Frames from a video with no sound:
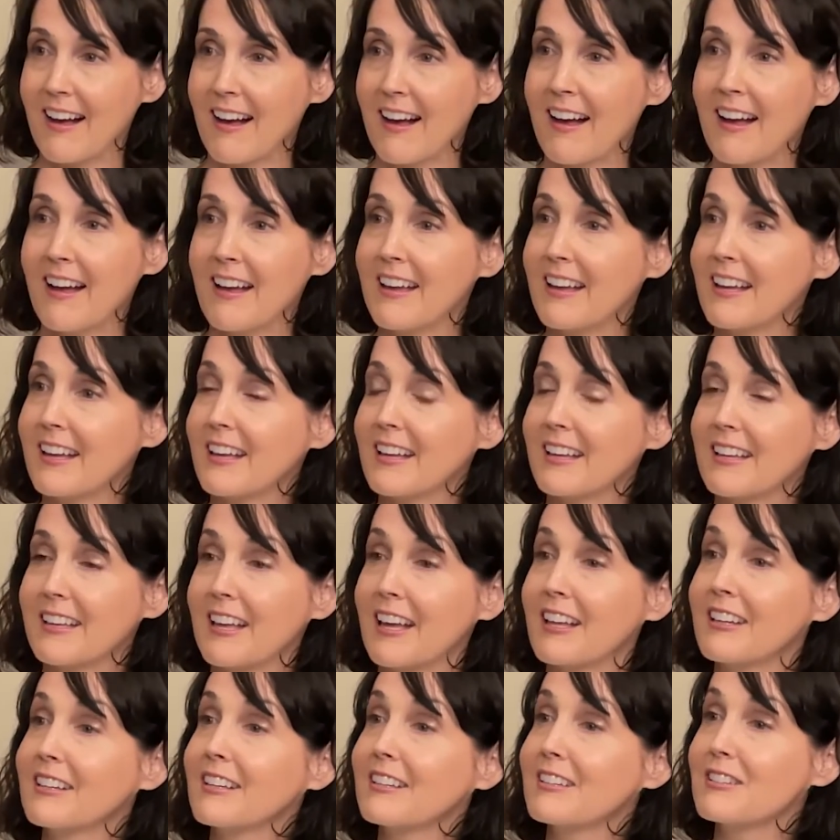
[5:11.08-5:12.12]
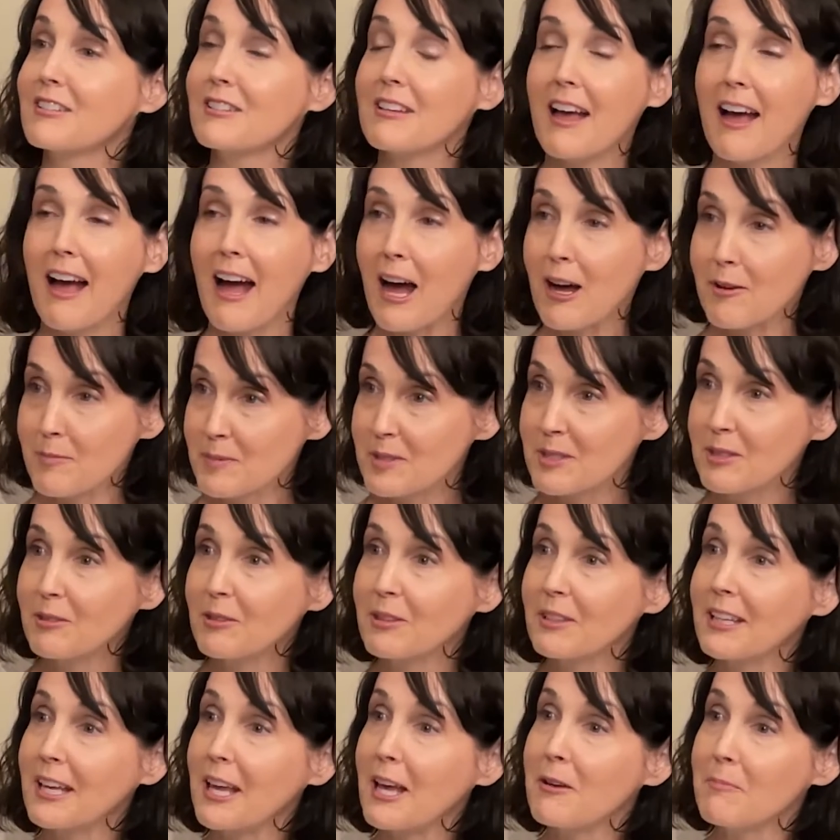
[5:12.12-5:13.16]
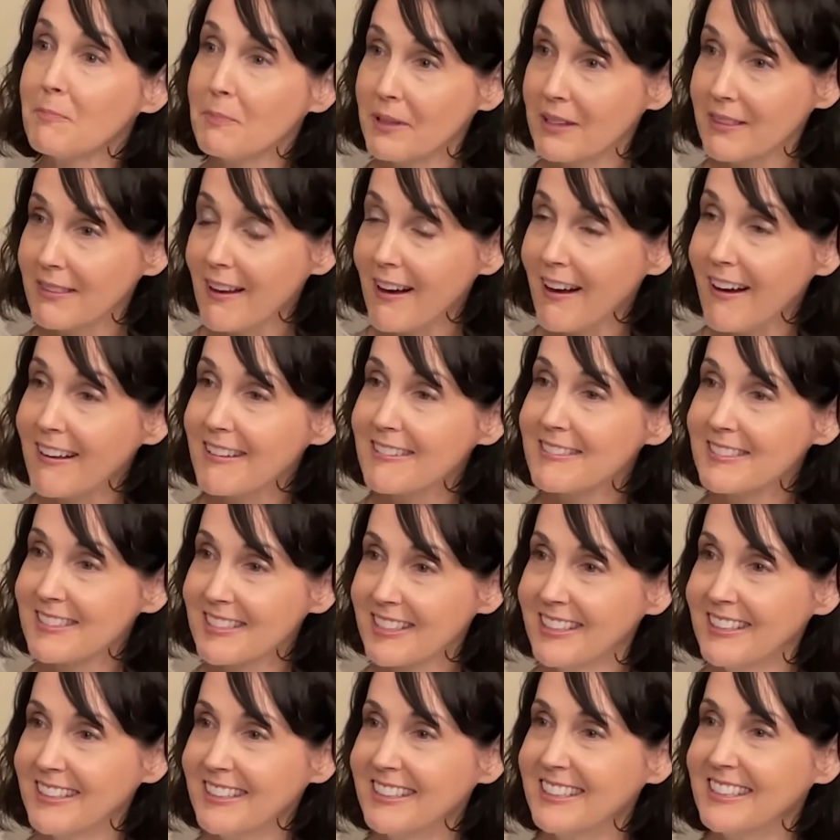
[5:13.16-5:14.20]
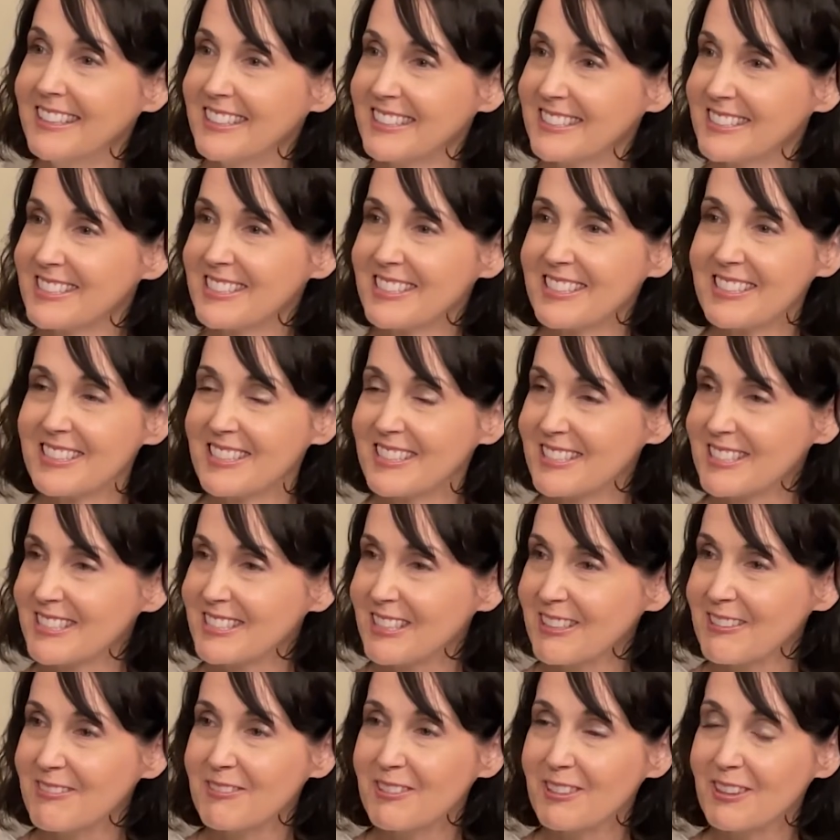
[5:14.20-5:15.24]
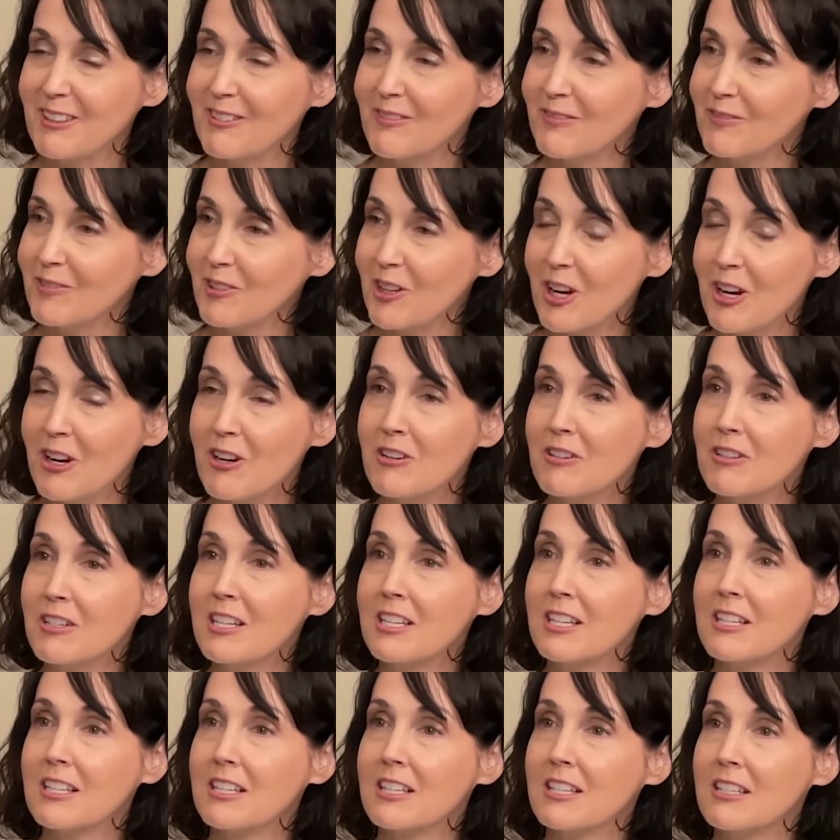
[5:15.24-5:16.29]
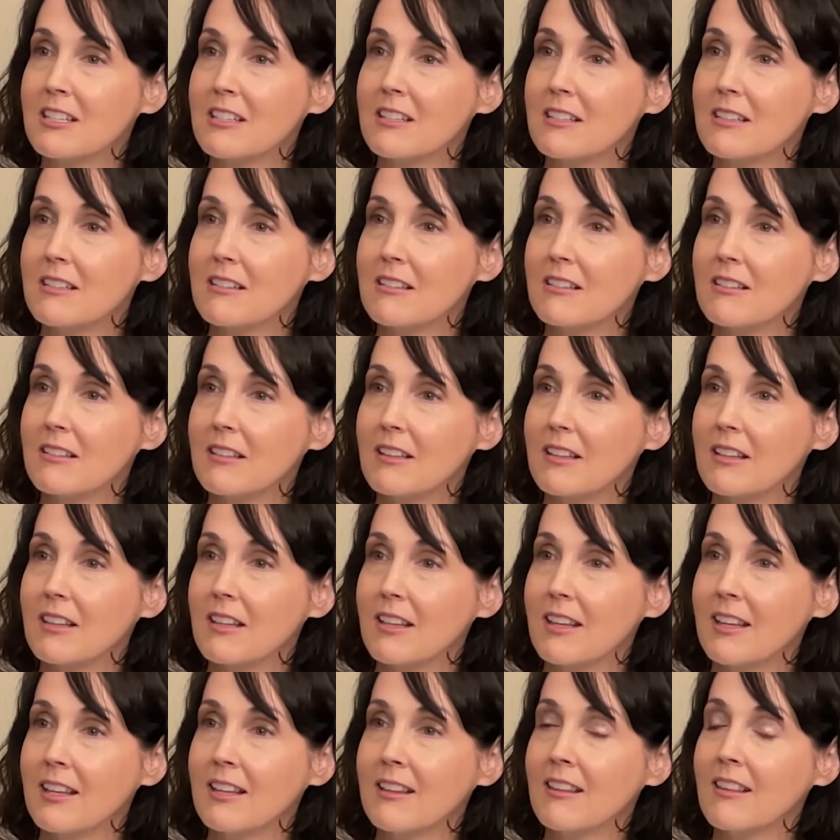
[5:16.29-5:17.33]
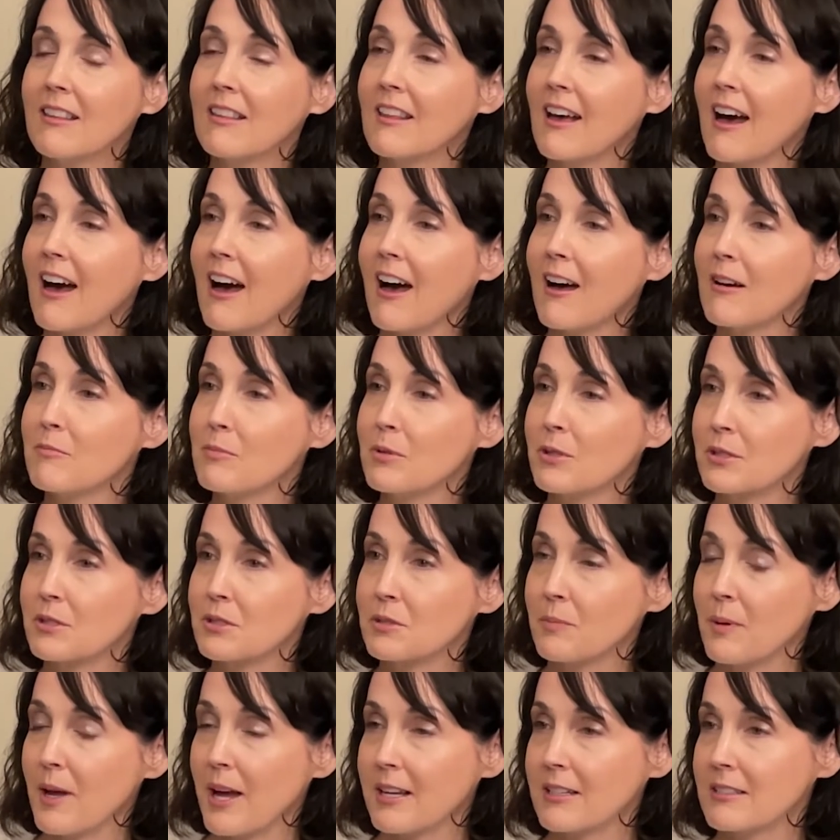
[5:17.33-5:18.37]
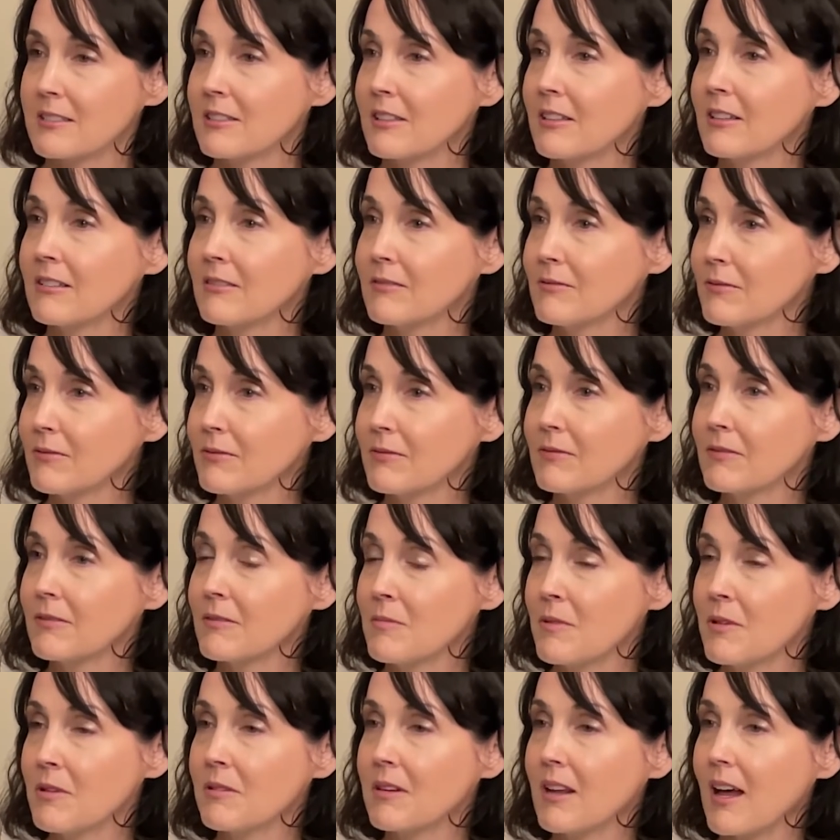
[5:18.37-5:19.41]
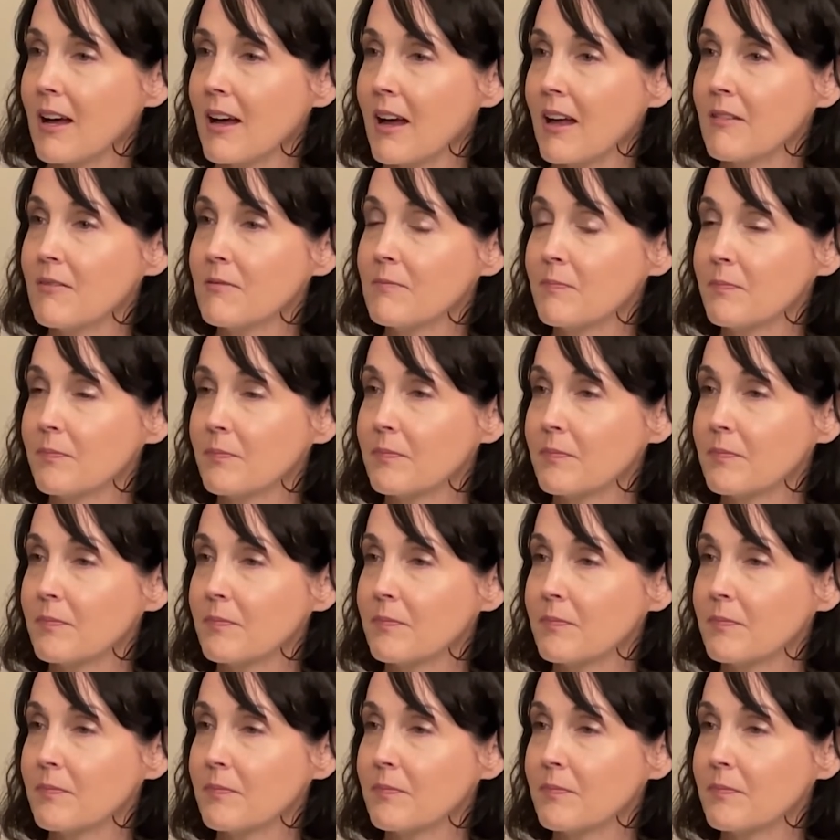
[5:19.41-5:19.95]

I can absolutely empathize to stick with the flow in that perspective. I mean, I